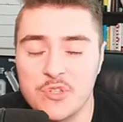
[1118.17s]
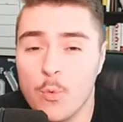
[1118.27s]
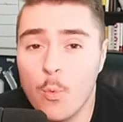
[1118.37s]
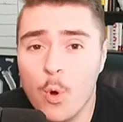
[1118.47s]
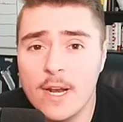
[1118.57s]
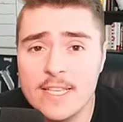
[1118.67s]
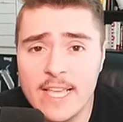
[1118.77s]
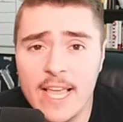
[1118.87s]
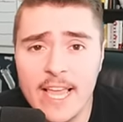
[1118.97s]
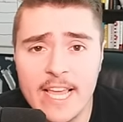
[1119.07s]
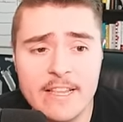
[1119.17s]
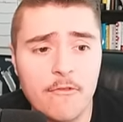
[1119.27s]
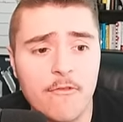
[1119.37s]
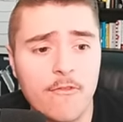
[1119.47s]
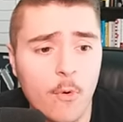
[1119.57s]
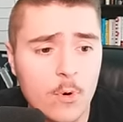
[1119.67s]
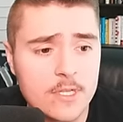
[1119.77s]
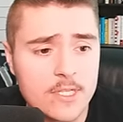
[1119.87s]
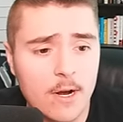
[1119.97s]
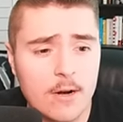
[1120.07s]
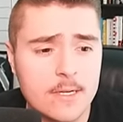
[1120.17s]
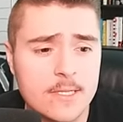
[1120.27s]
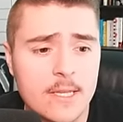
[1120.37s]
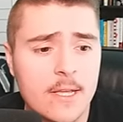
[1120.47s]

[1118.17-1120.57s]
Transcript: 28 four stars.